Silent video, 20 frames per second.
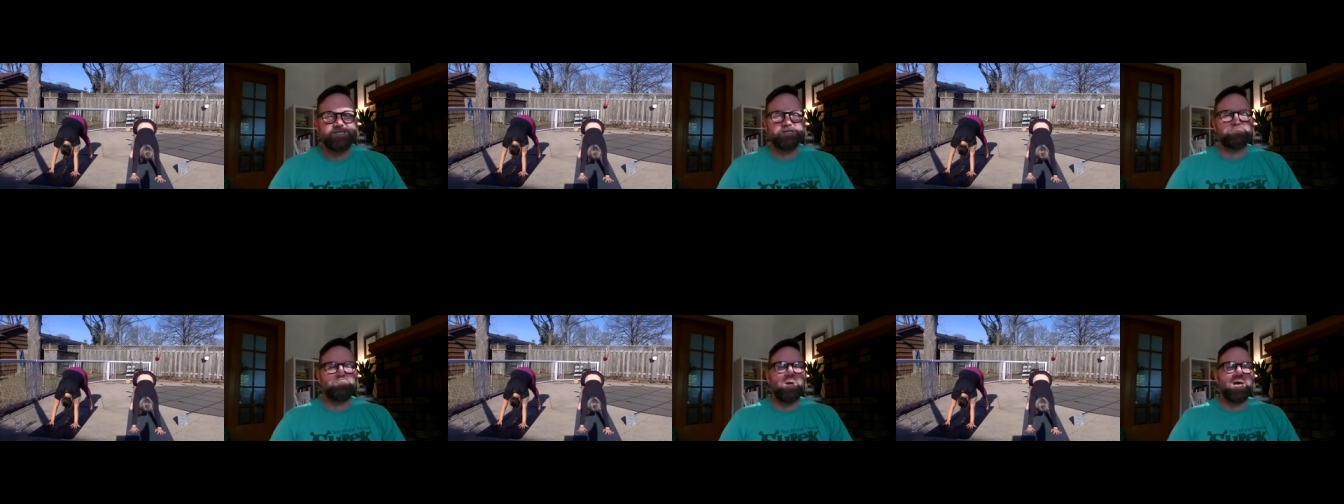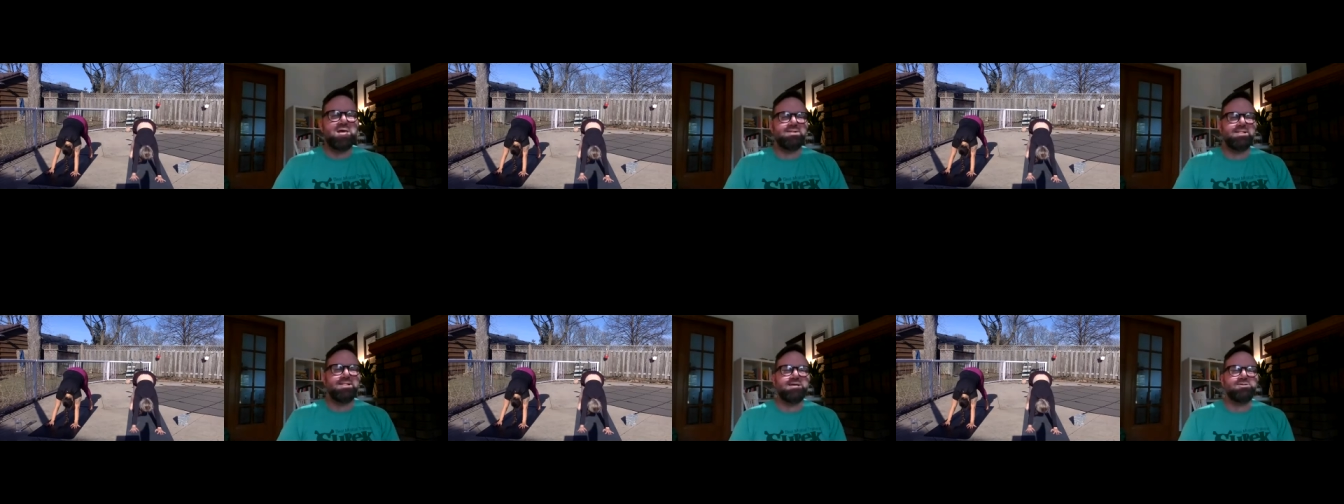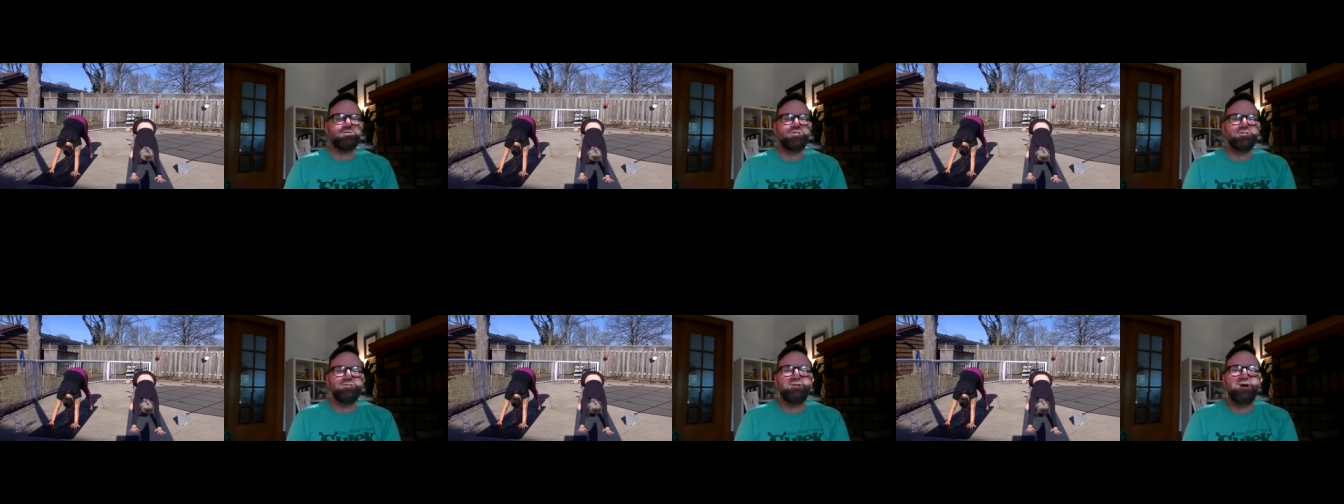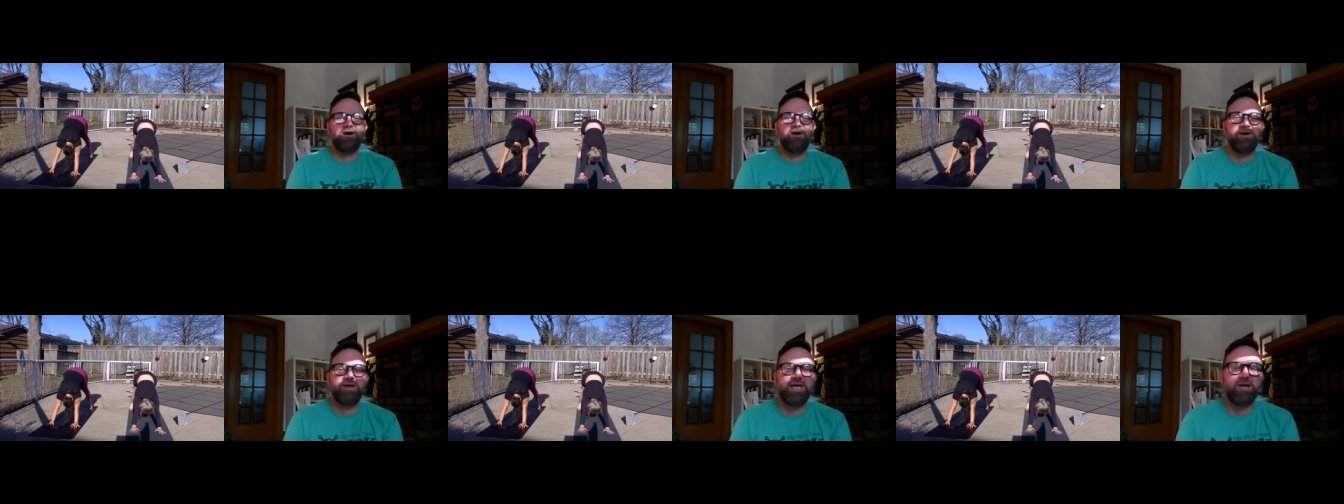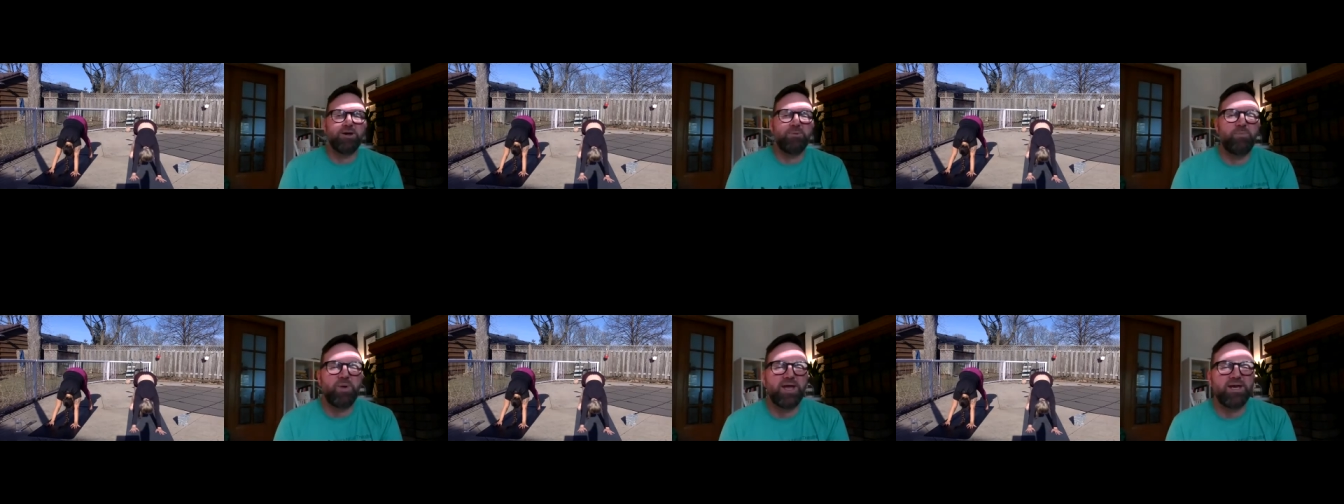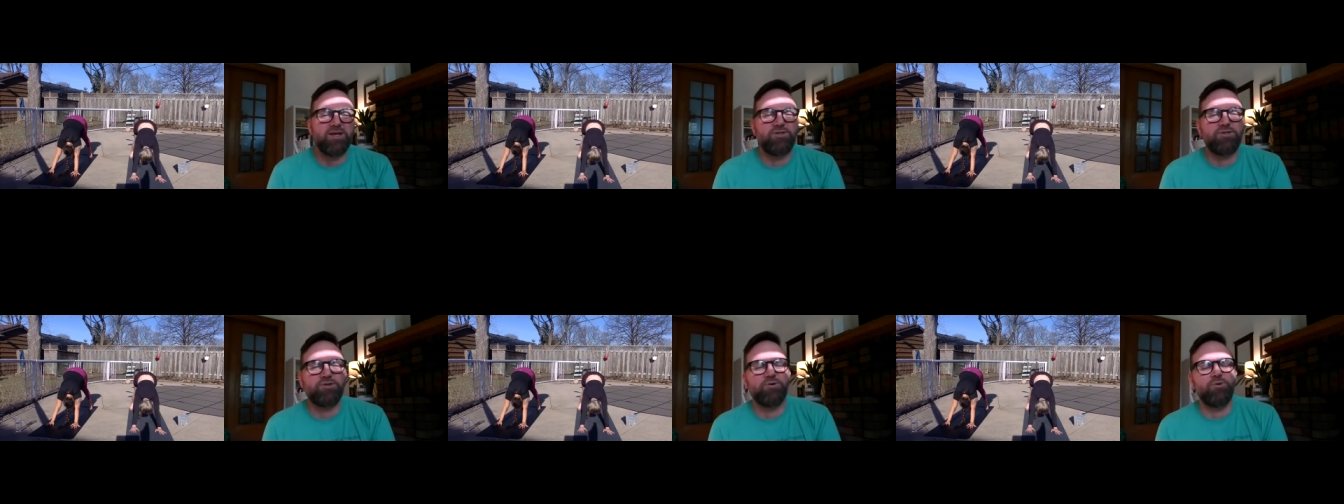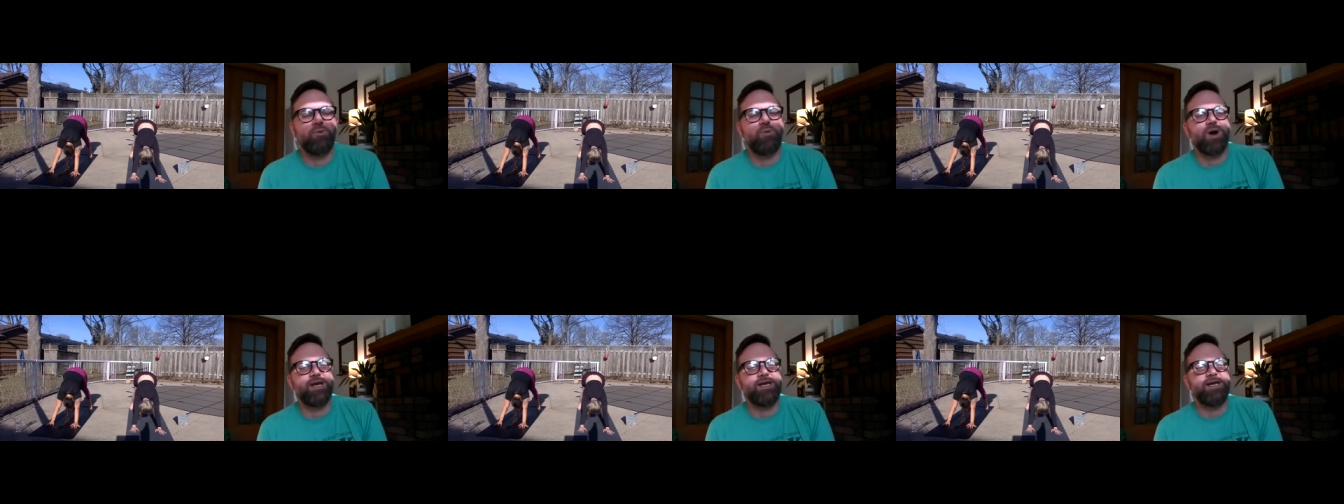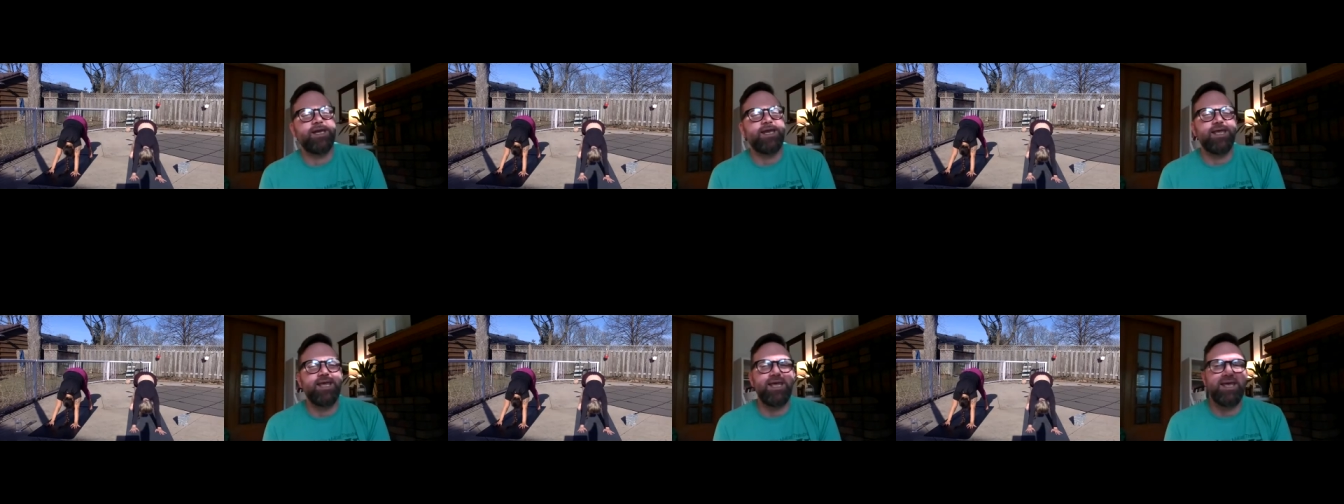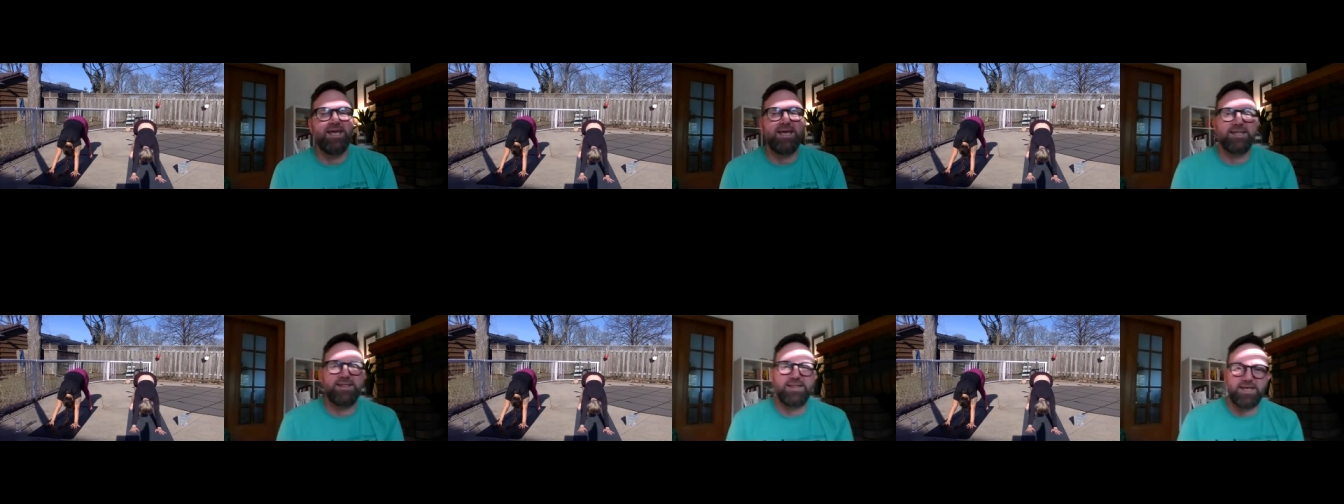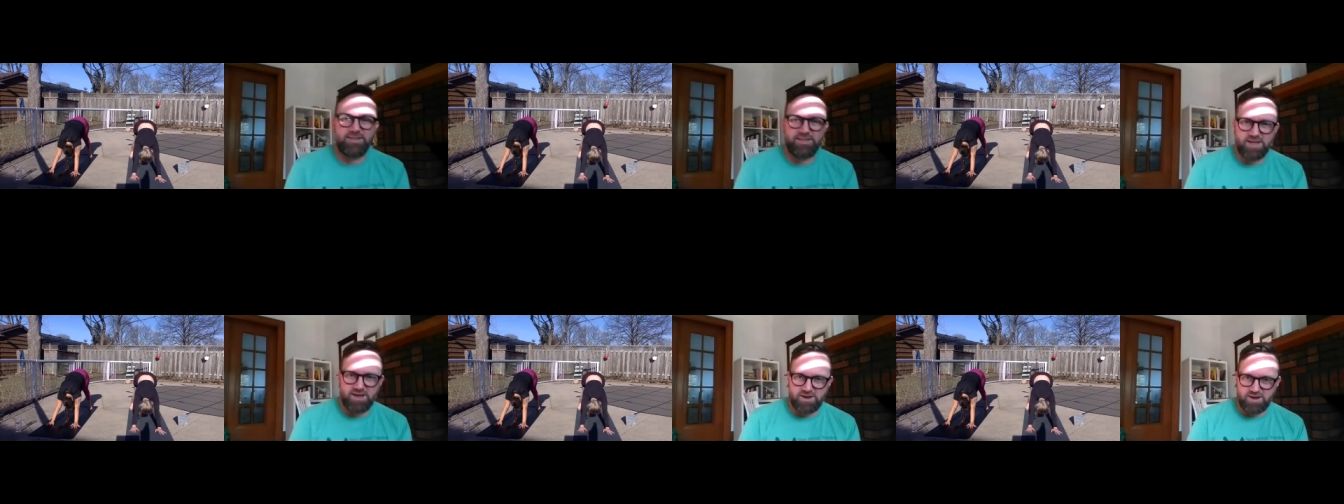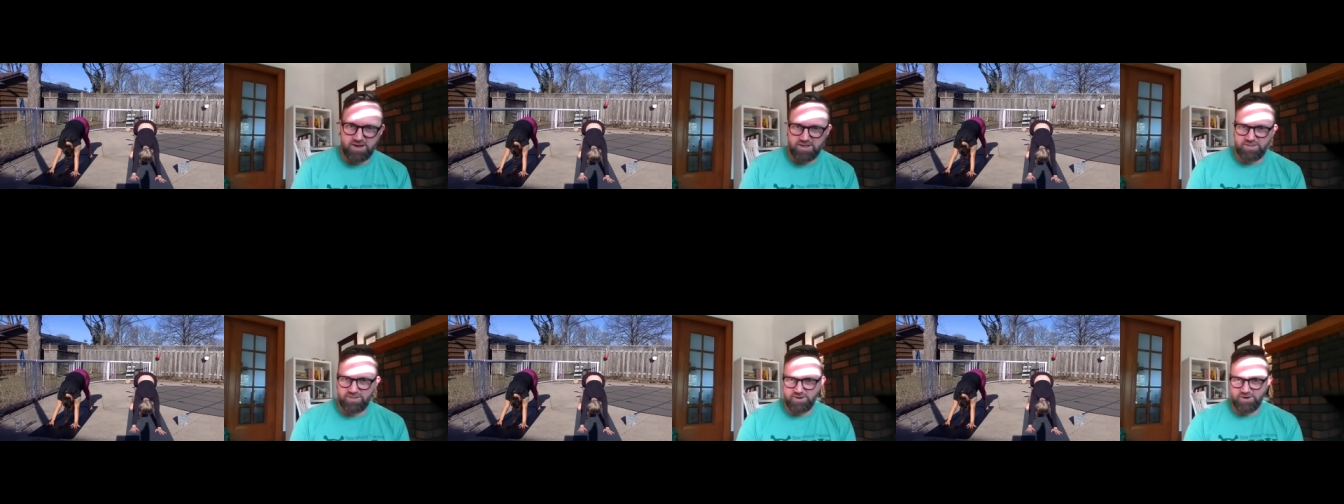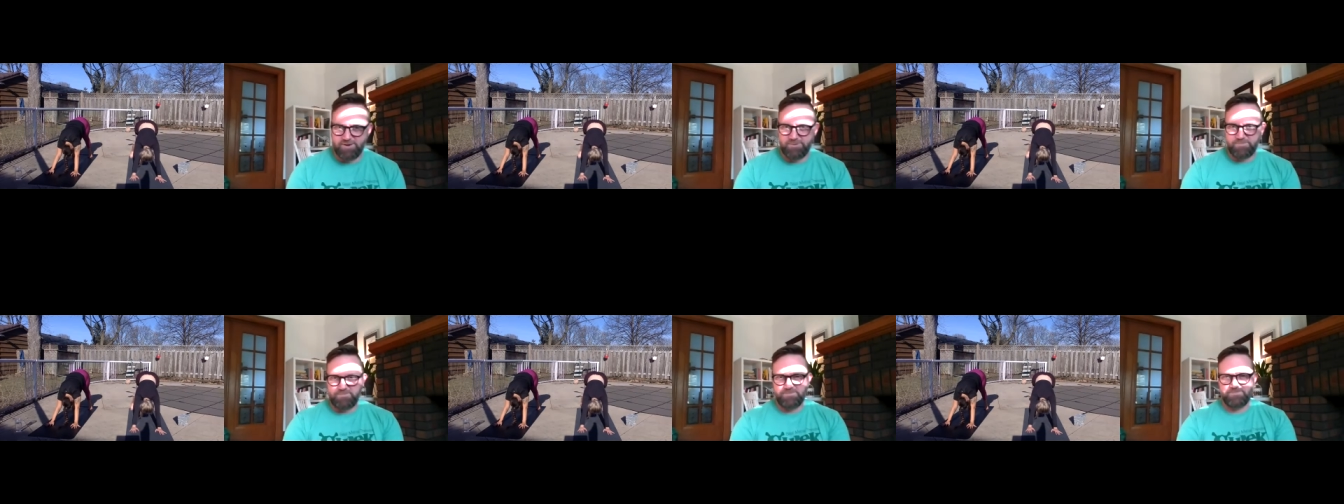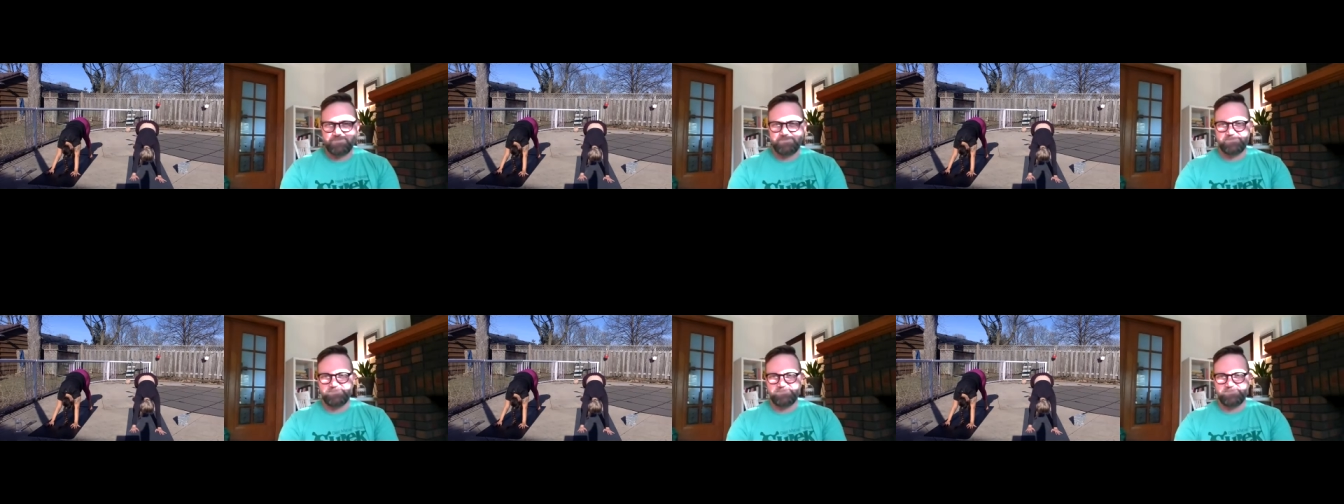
Just pedal out your dog here, bending through one knee and then the other.